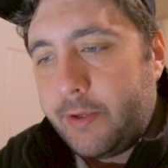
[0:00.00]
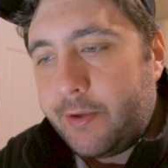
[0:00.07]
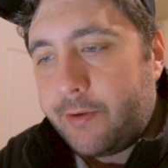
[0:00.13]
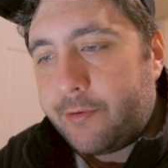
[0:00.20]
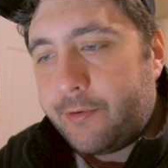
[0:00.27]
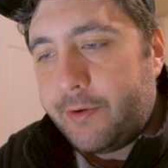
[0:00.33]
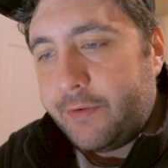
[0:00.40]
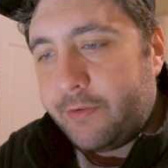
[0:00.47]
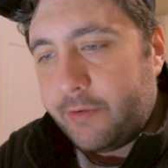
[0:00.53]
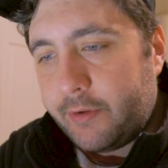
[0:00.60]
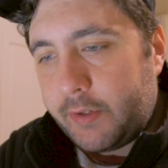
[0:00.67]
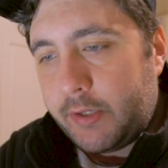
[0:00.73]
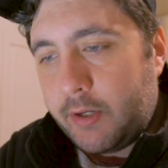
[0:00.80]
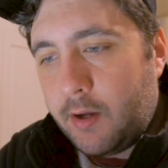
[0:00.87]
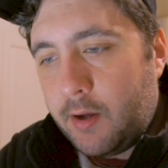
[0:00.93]
increase the
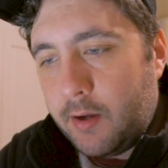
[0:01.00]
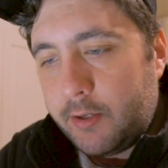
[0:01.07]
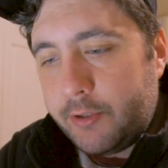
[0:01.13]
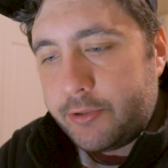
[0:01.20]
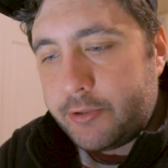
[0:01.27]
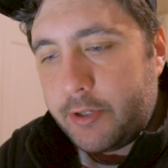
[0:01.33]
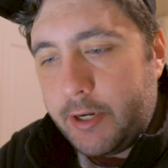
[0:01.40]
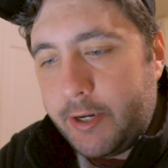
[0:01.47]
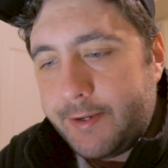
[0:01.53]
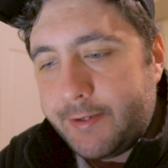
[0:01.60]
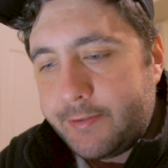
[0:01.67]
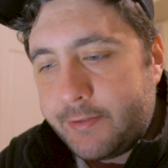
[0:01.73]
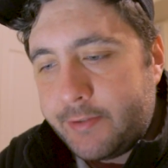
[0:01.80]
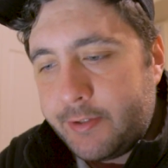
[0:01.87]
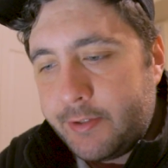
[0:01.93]

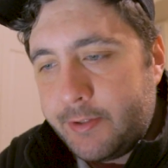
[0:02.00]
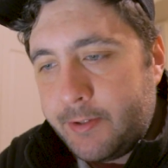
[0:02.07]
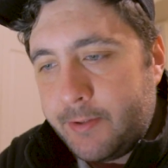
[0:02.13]
contrast,